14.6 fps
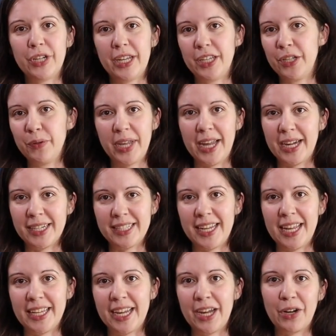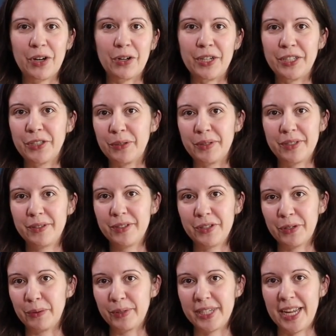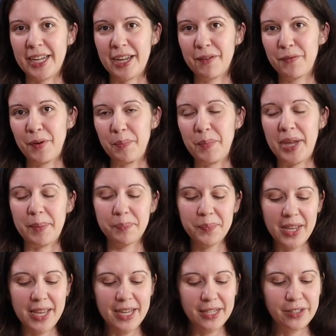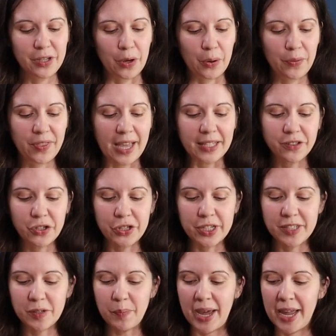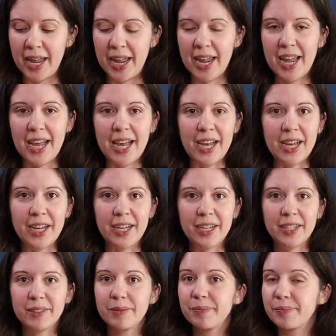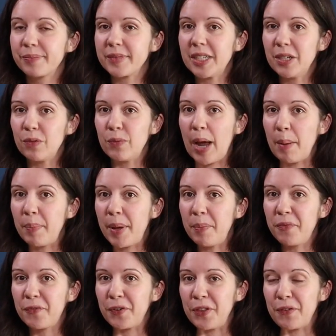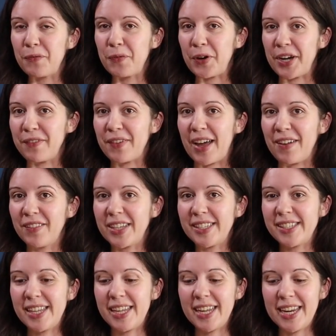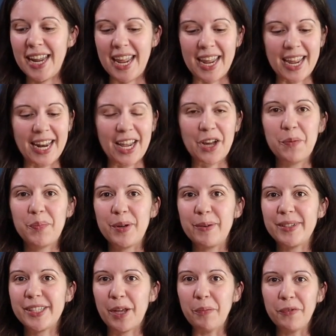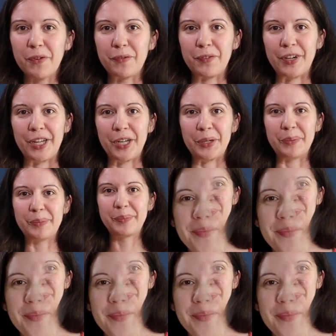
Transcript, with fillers: you can't take it or don't don't take it from me." So that's just my. Uh, wrap up for the 45 lesson and I hope it was helpful for you.